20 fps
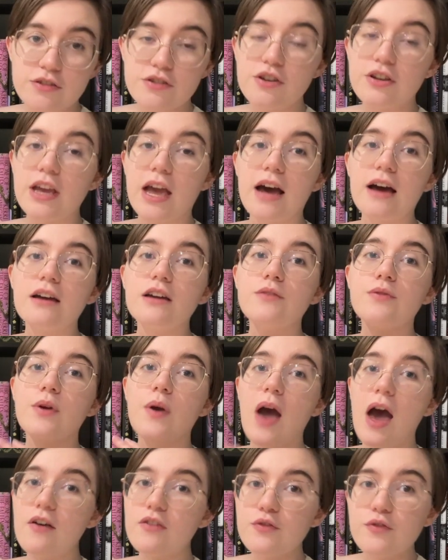So yeah, if you
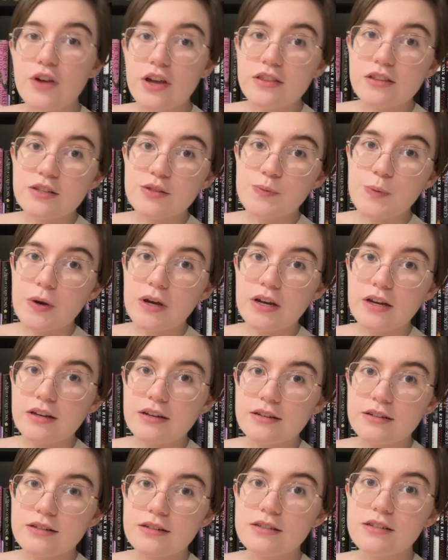haven't read this
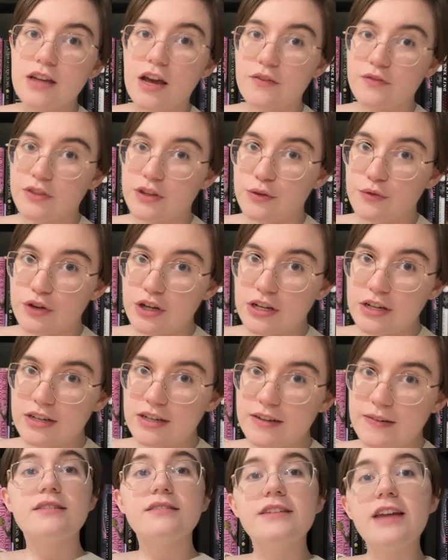one, definitely read
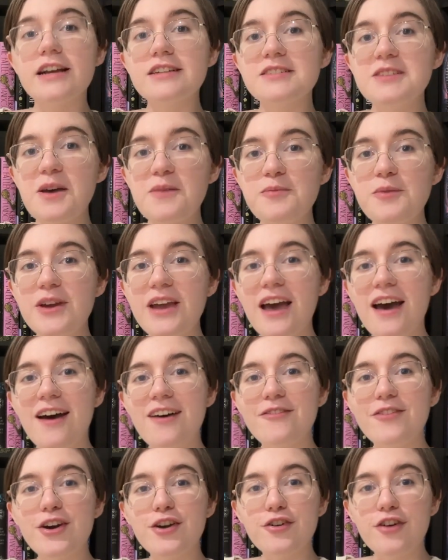it. Next up, we
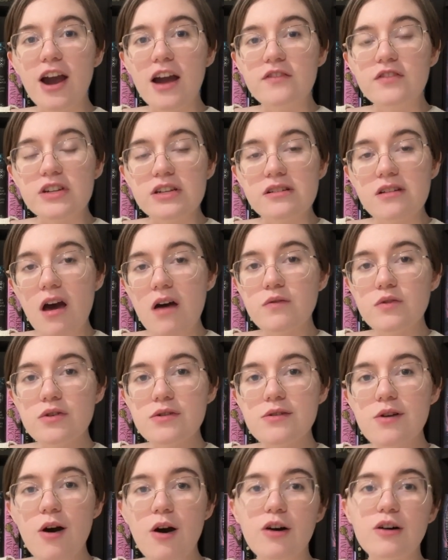have a graphic novel
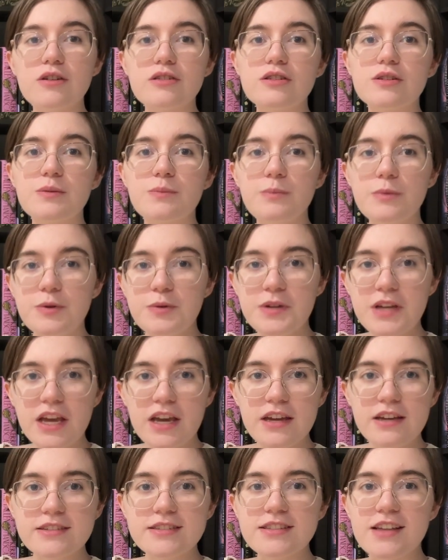called
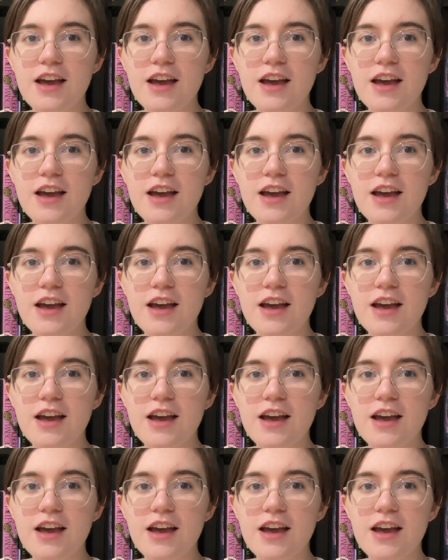Mooncakes.